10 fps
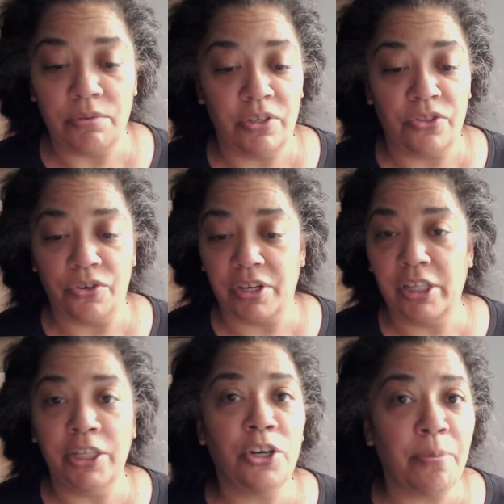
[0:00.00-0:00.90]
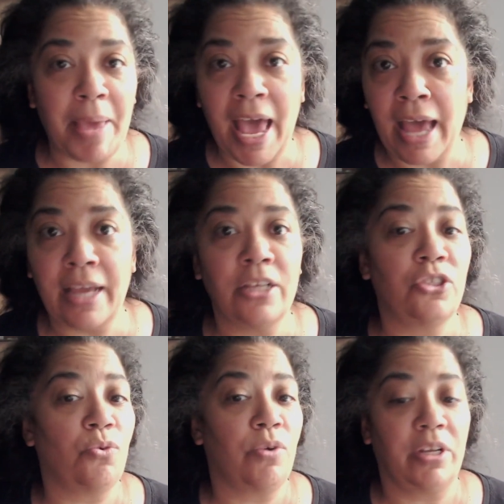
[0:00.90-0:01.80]
either clear
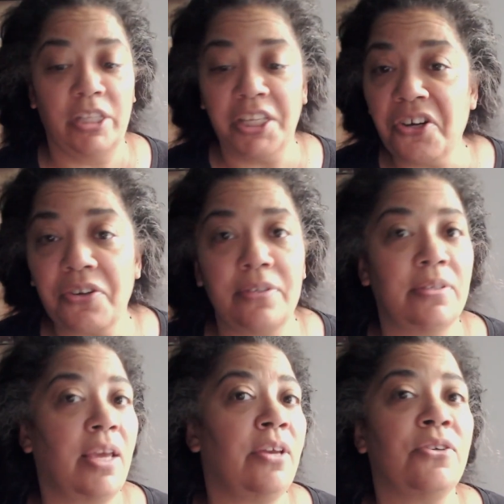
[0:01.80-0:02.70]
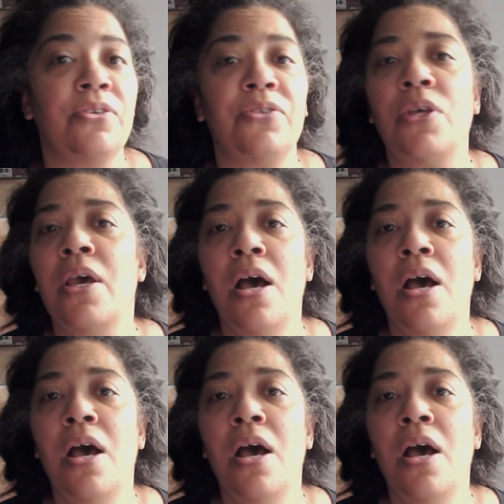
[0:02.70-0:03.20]
bags or clear containers,